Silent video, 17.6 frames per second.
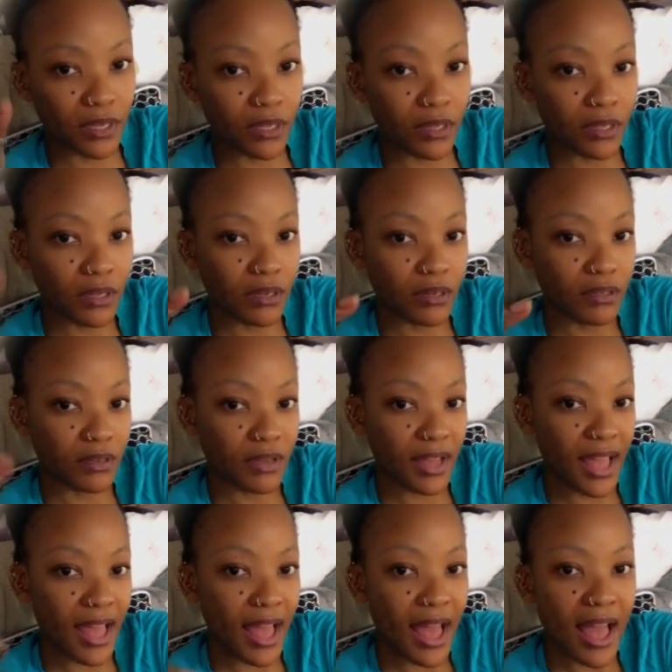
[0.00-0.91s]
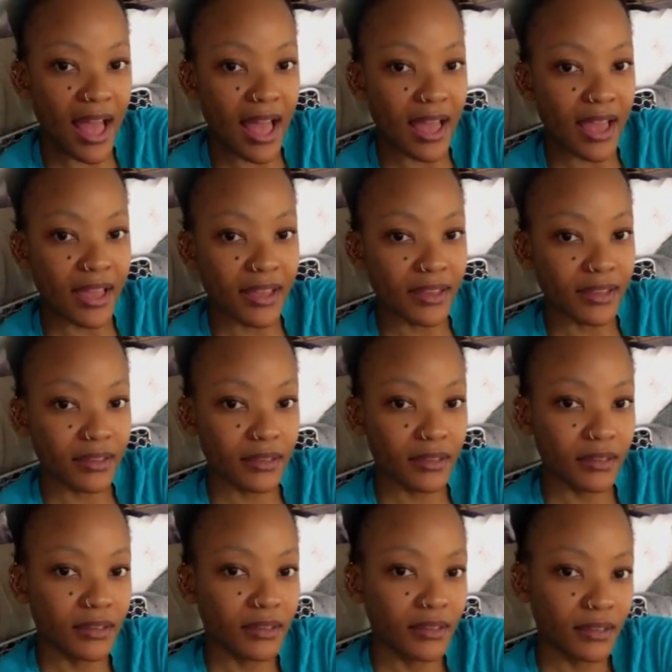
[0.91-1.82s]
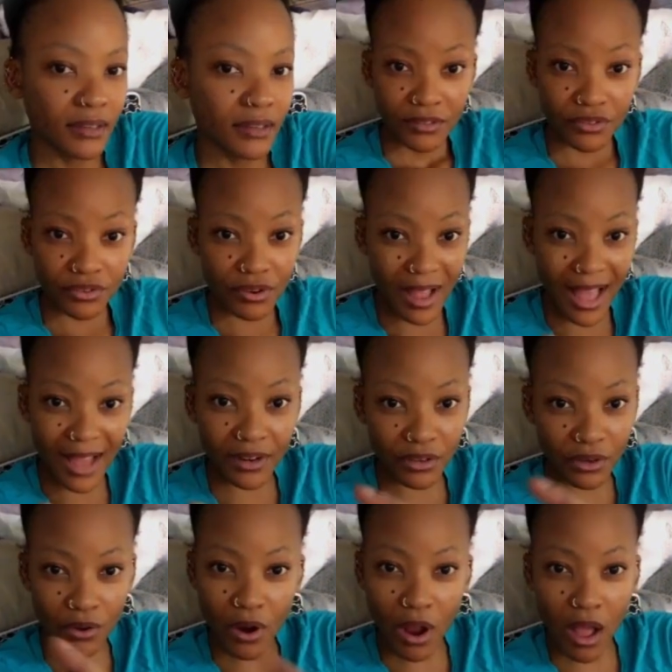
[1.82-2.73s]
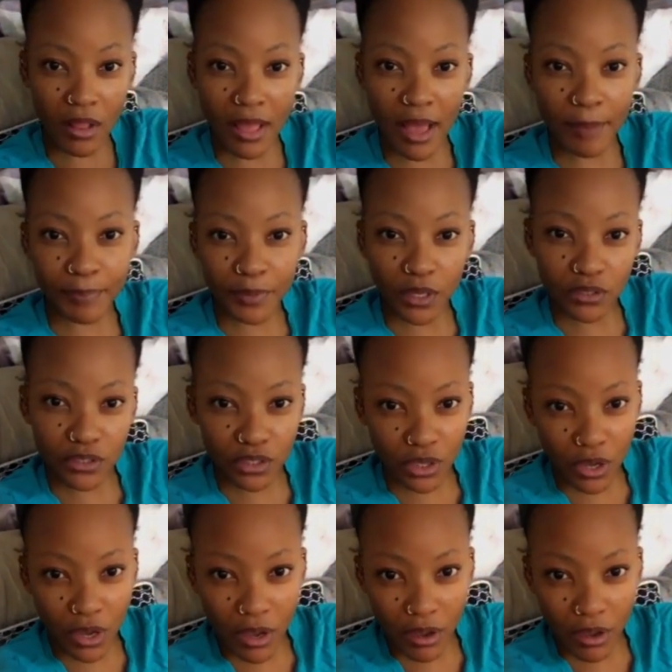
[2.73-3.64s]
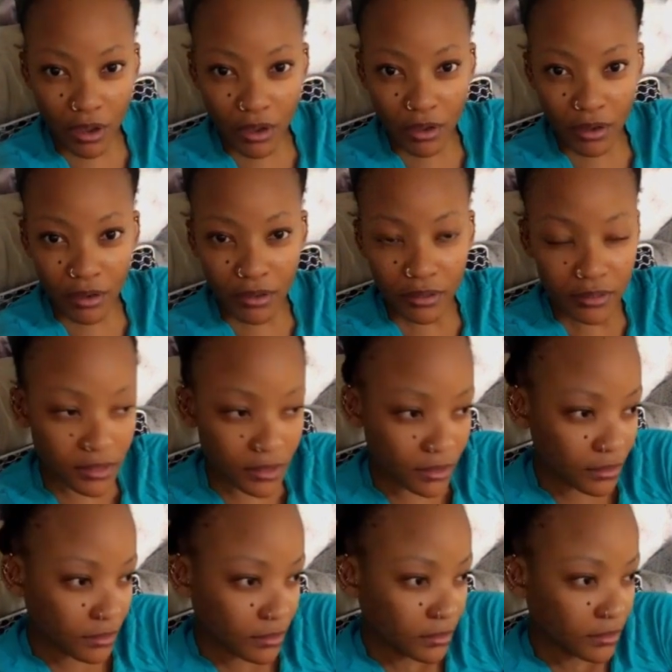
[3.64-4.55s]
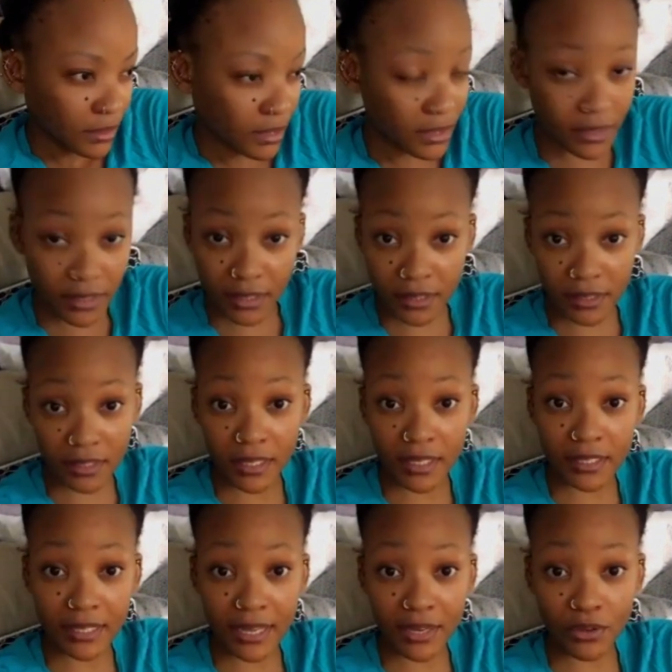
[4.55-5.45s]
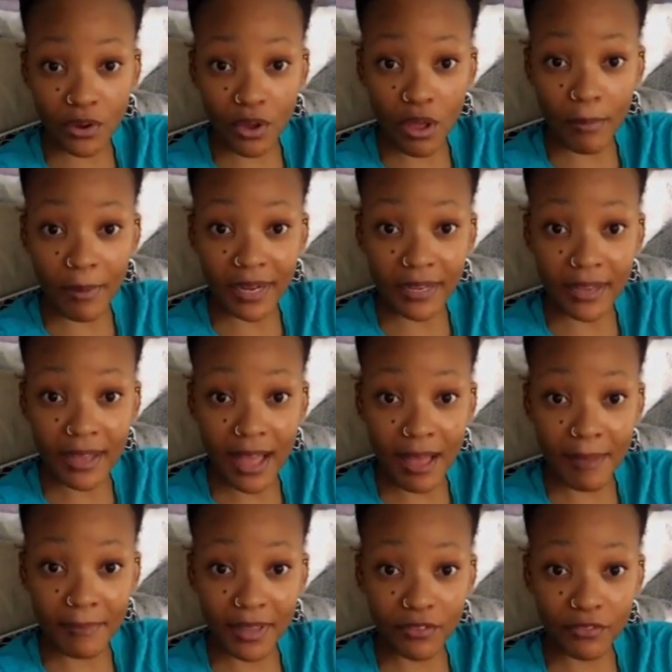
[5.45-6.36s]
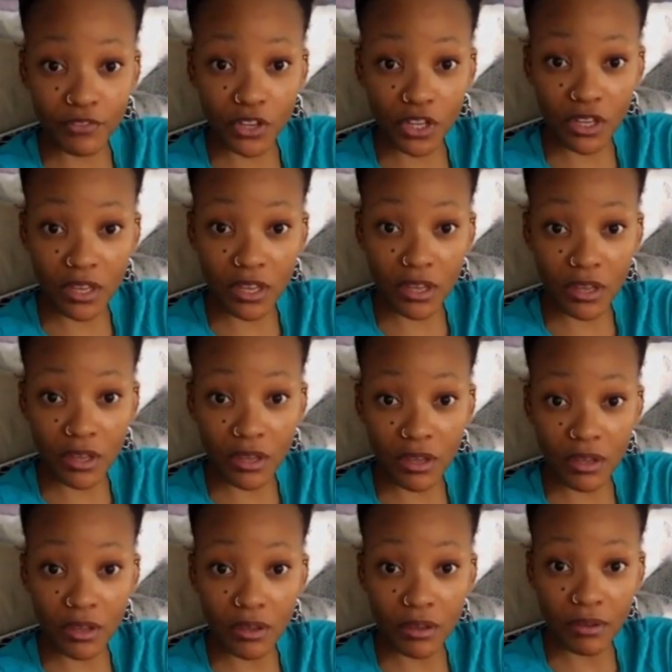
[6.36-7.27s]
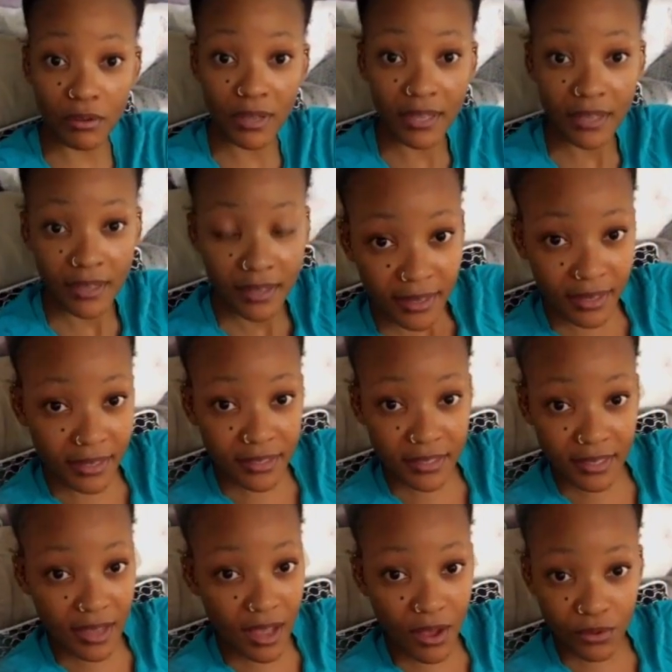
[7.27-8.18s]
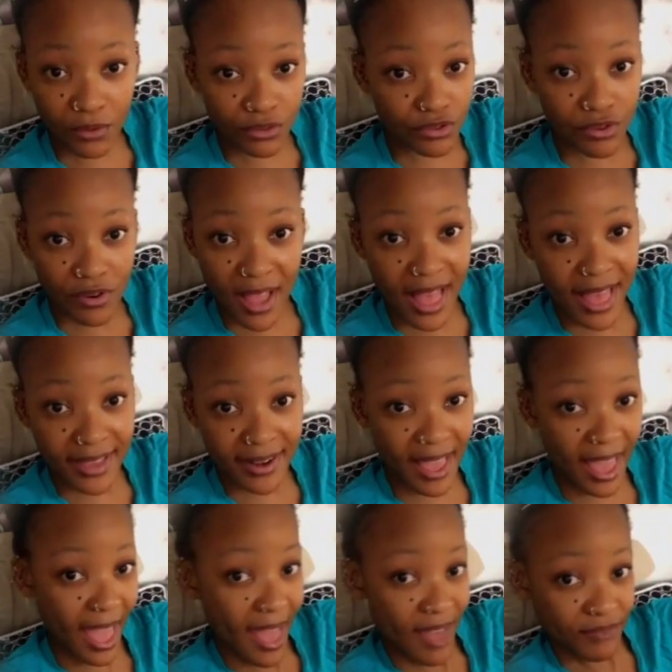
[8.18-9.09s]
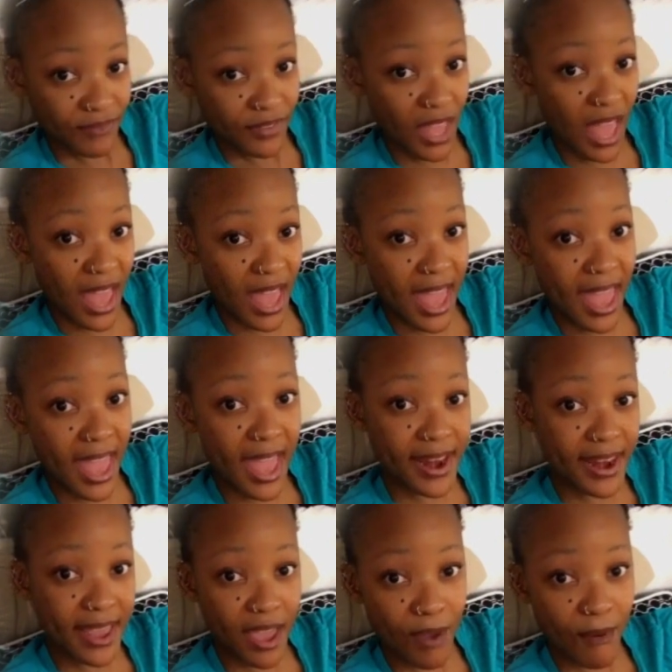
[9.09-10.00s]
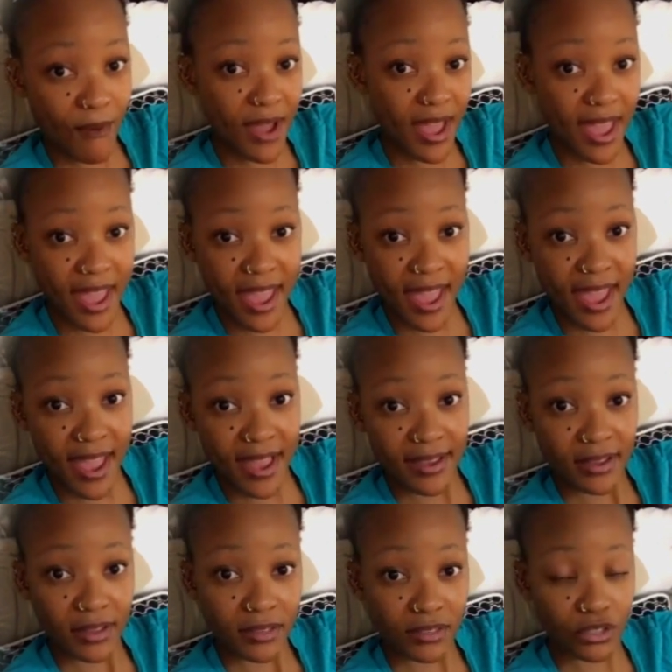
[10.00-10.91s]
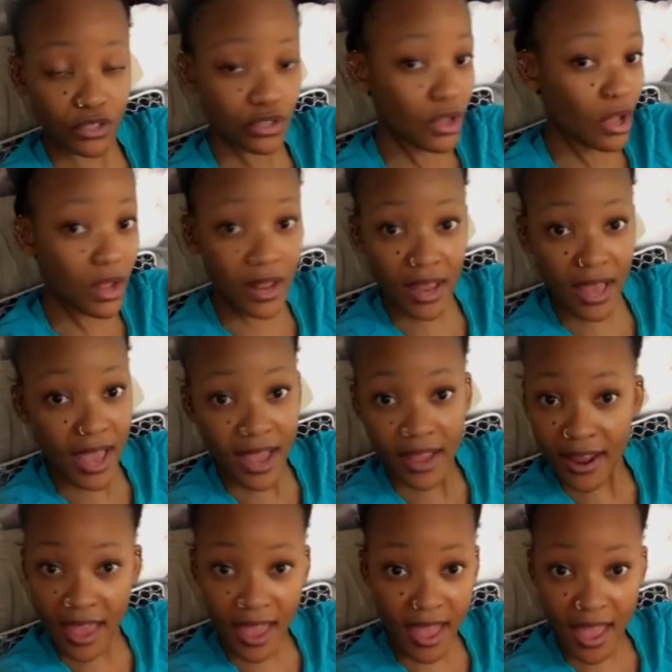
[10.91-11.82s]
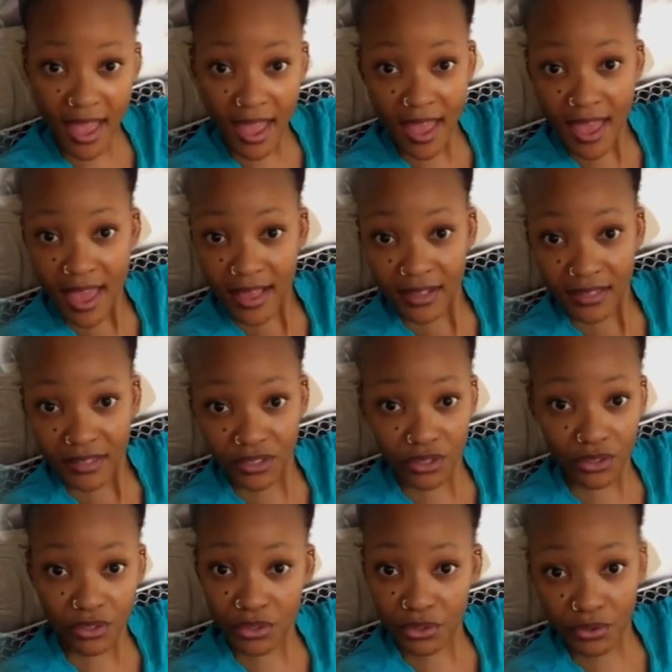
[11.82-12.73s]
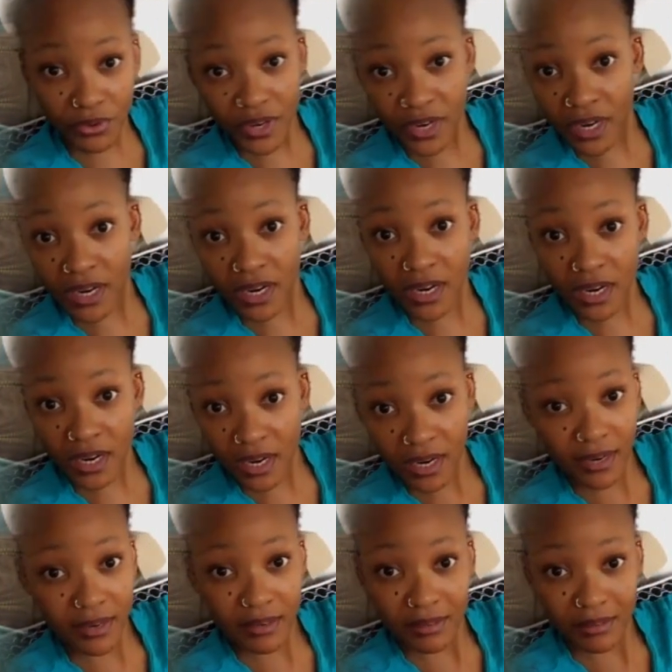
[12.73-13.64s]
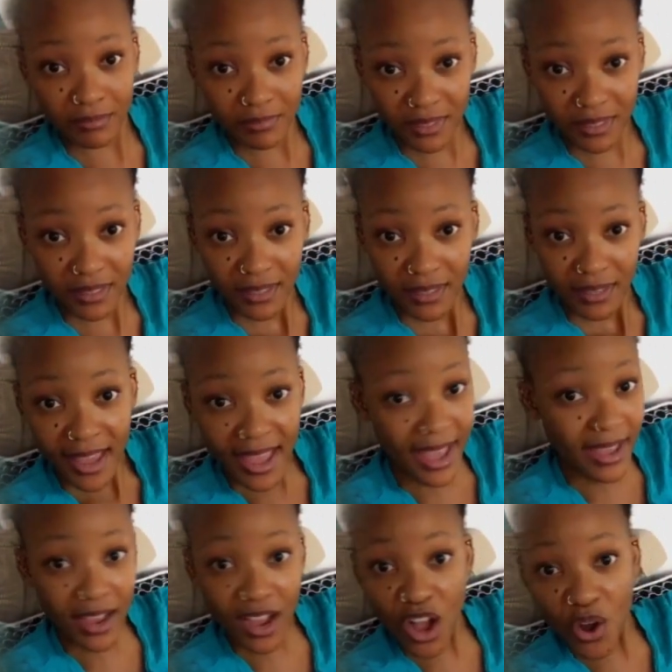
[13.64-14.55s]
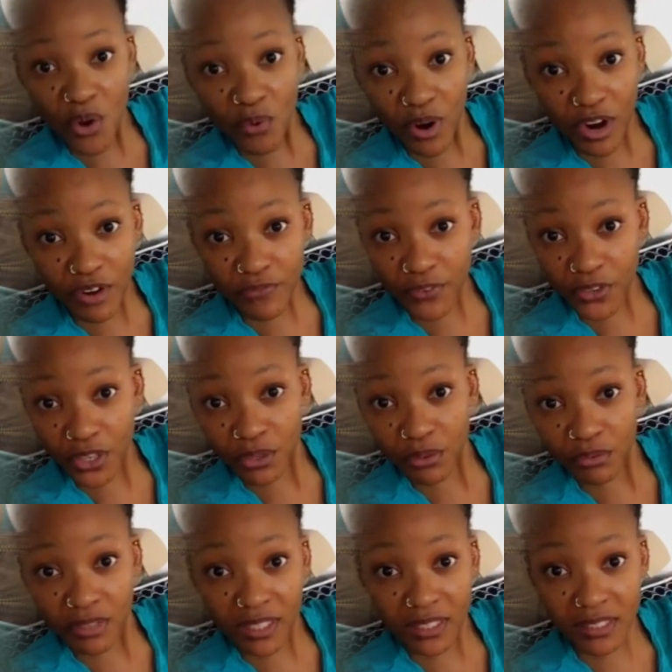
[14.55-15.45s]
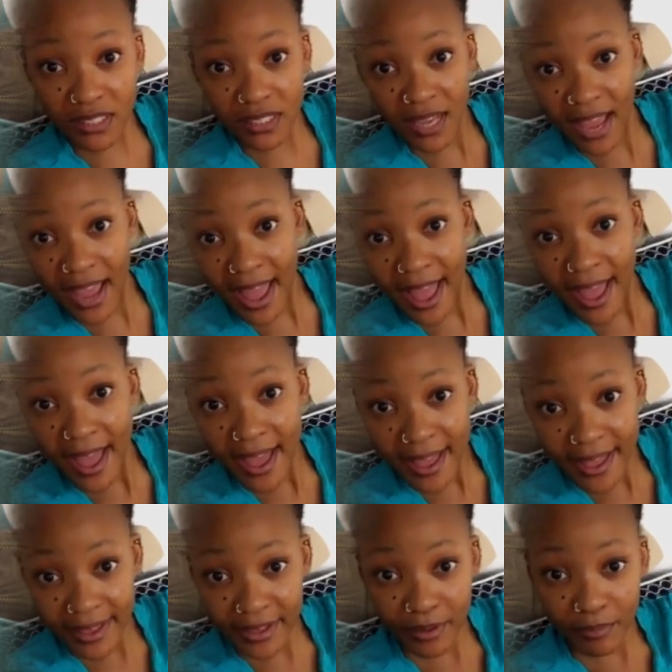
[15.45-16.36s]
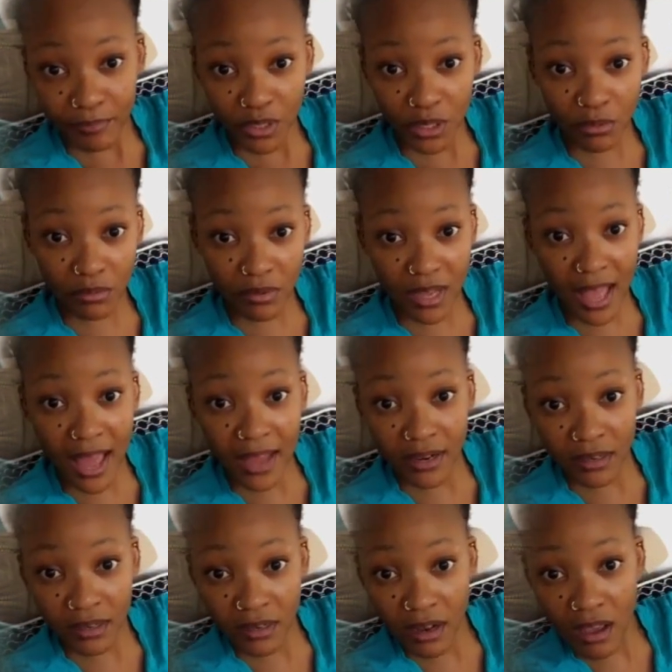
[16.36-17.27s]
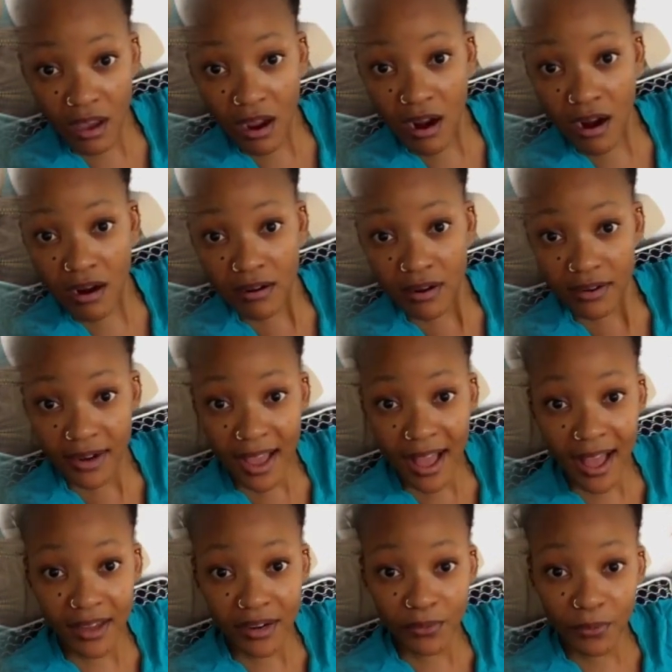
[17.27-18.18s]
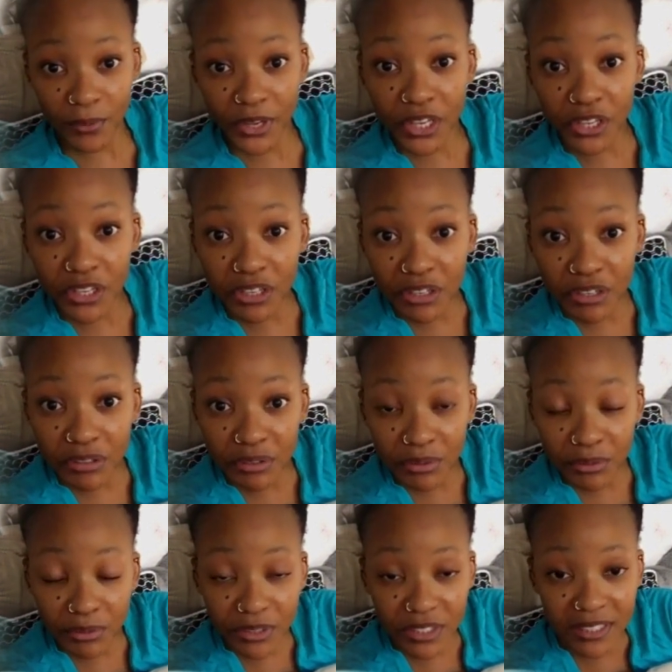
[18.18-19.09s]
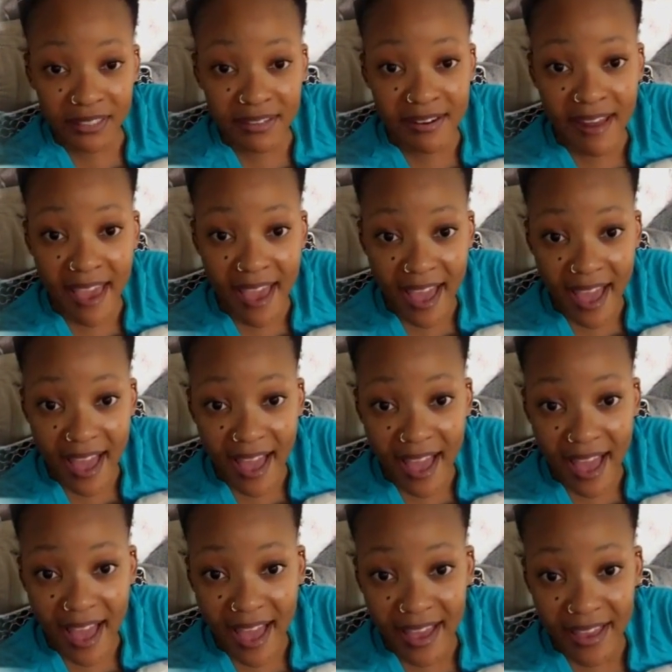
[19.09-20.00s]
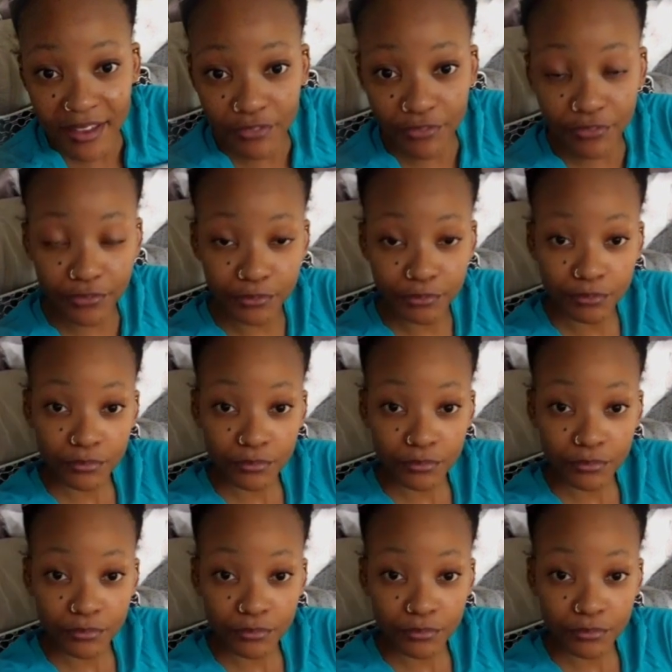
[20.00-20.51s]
little guy trying to crawl up your skirt, cause he sees ain't nobody coming for you. He's gonna try and have you anyway. So ladies, your screams ain't gonna work for you this time. You gotta learn how to wield a knife.